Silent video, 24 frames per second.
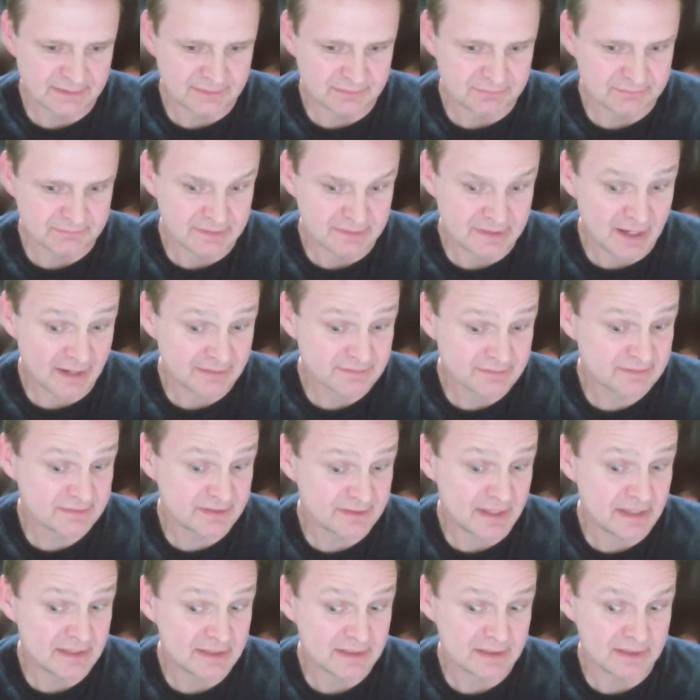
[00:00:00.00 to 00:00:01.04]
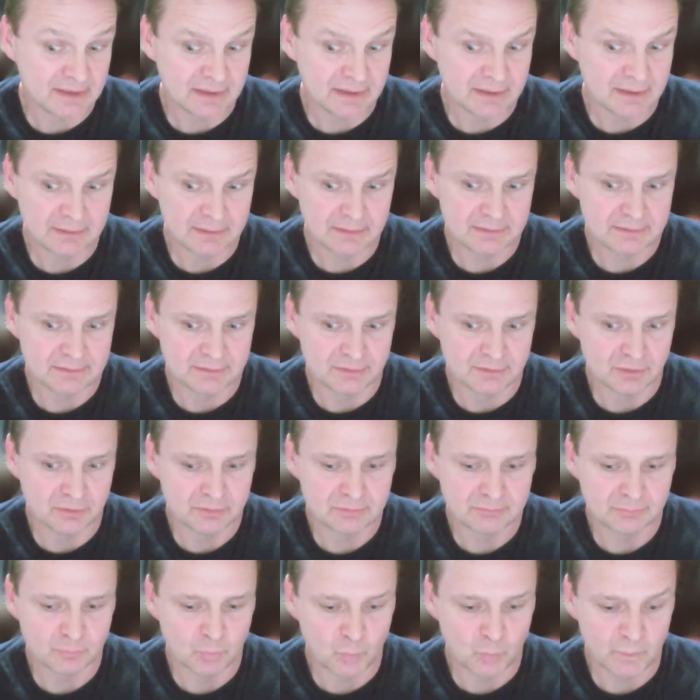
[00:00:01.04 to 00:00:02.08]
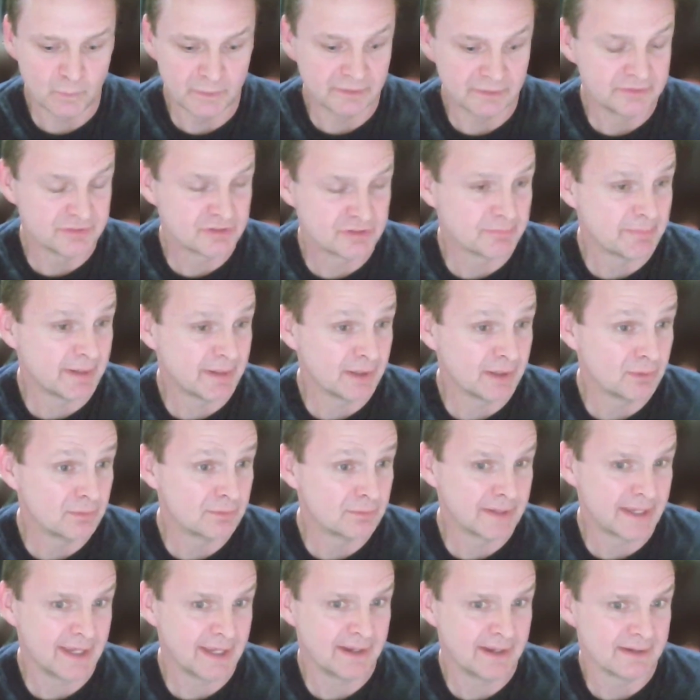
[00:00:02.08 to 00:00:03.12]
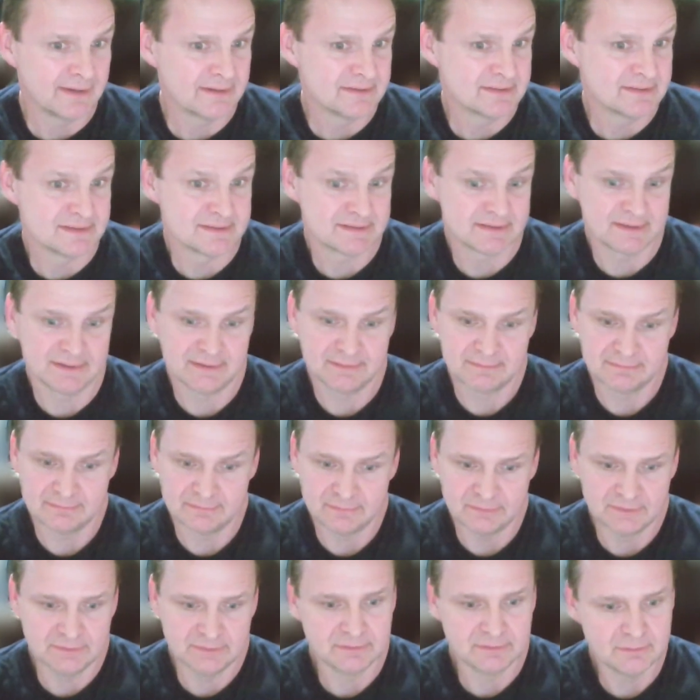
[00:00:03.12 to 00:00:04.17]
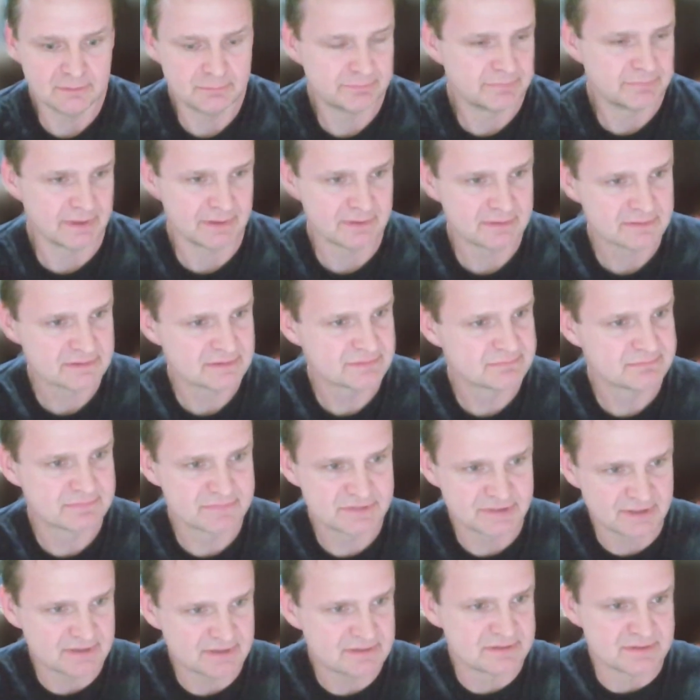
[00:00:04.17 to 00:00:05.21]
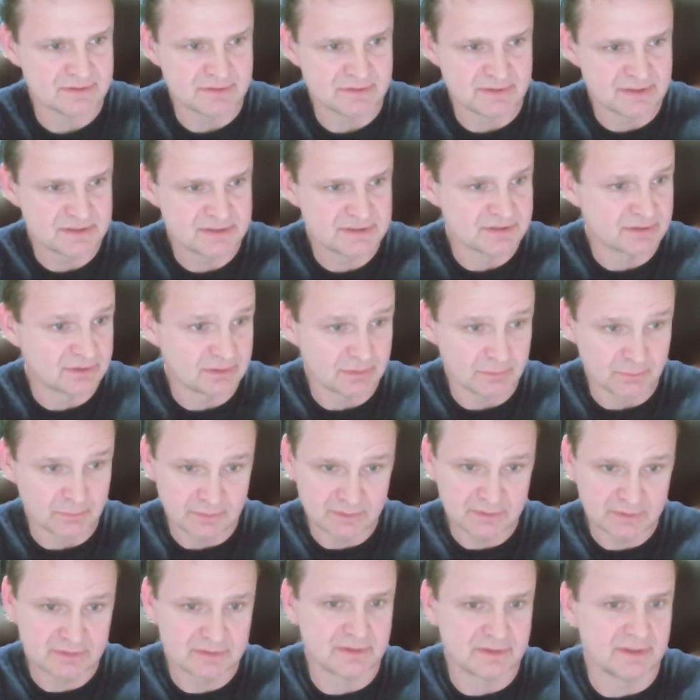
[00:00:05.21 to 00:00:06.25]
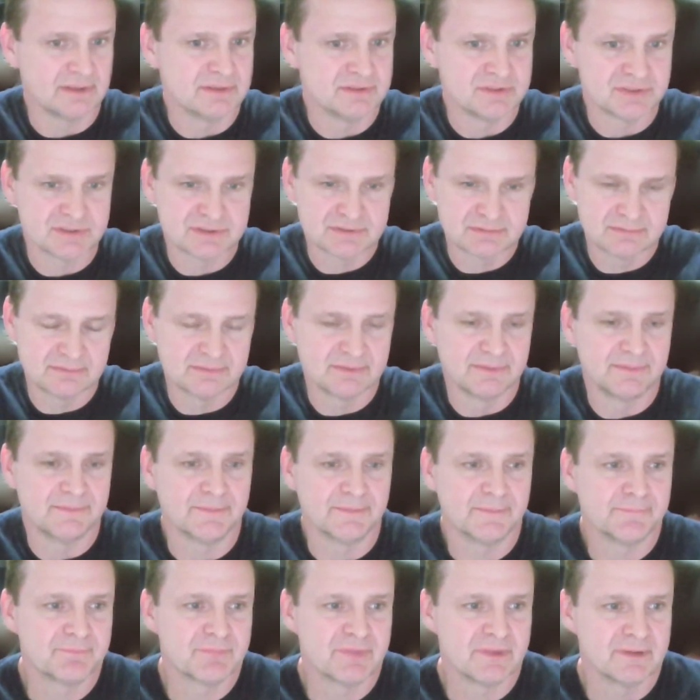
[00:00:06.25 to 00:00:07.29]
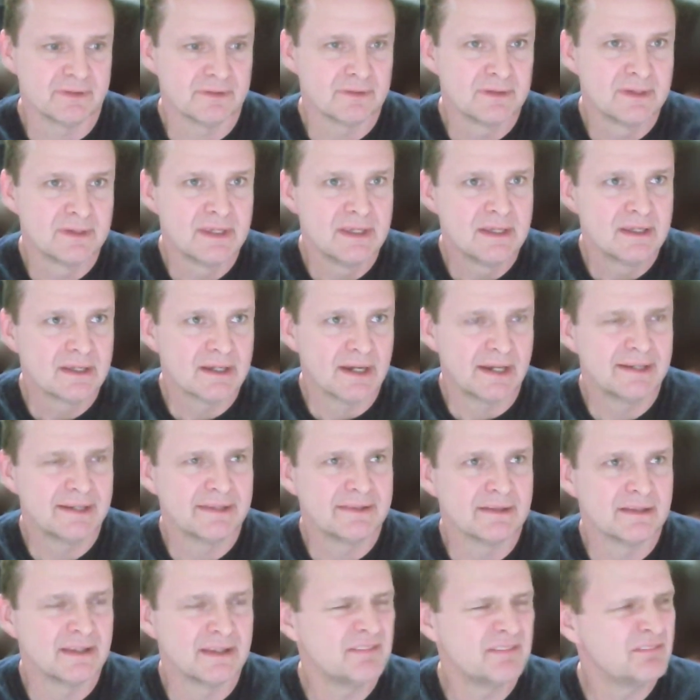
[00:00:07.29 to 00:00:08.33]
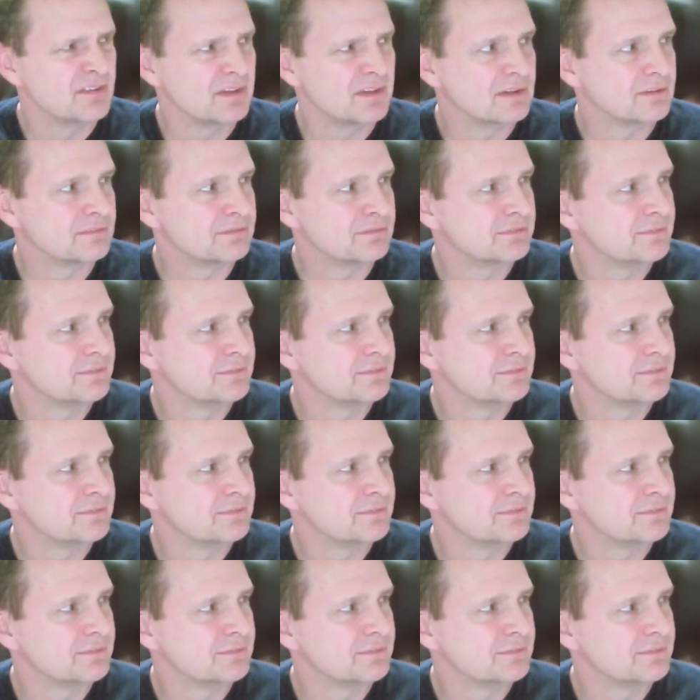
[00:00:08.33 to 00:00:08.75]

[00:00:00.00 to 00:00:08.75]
not taking you know will into my own hands. It's like, well, no, Parris says do this, it'll work, and just you know, the kind of the level of,